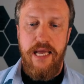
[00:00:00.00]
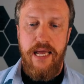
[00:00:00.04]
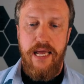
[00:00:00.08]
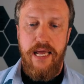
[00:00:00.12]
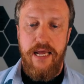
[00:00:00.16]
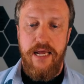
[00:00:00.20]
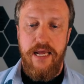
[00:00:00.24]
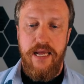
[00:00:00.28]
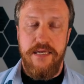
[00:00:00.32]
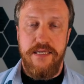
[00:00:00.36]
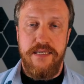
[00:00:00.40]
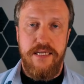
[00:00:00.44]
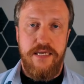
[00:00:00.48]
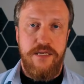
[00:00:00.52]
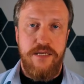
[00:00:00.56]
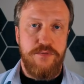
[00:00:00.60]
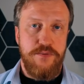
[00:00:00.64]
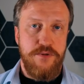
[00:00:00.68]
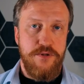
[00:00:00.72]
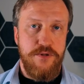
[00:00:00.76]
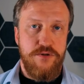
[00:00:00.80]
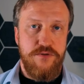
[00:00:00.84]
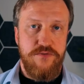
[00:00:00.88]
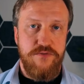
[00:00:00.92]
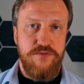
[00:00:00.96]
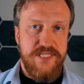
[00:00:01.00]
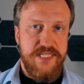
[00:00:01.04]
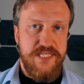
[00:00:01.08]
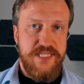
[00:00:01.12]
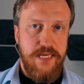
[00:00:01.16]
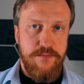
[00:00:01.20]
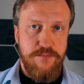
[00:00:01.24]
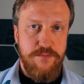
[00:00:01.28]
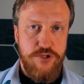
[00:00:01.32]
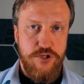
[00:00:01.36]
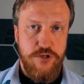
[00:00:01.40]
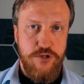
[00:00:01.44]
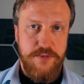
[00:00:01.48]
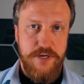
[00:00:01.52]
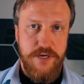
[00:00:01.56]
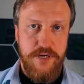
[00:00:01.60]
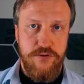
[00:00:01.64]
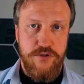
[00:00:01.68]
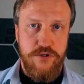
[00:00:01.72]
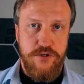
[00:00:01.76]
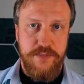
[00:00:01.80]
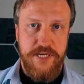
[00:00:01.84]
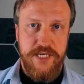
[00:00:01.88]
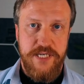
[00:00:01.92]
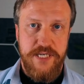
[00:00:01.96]
and it will do the same job
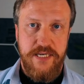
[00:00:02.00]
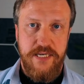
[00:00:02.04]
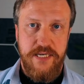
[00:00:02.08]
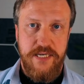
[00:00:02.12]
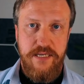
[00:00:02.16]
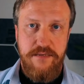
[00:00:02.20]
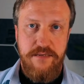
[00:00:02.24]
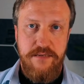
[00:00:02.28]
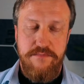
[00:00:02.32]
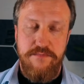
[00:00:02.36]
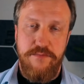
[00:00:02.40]
automatically.